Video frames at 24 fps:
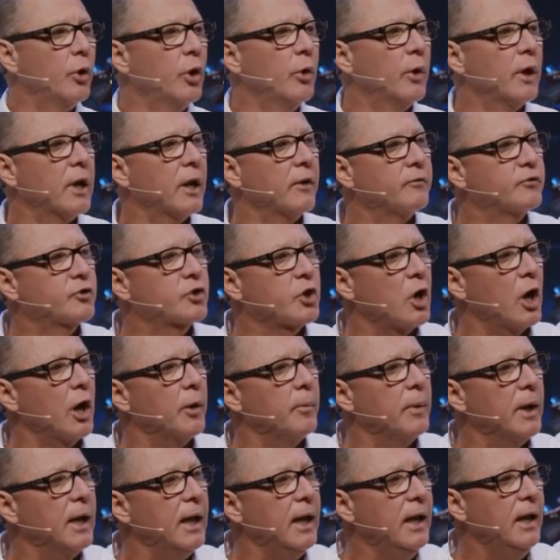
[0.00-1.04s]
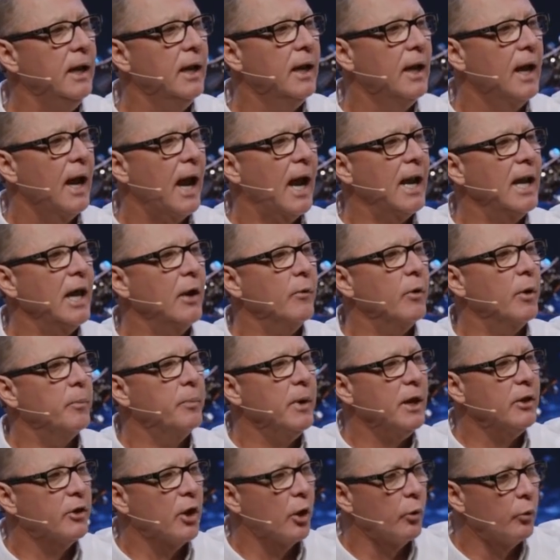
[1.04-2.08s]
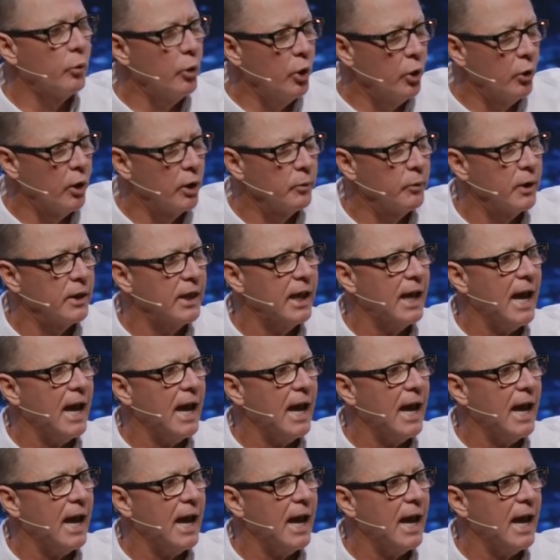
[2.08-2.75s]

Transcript: ruin of Germany, and it will be the ruin when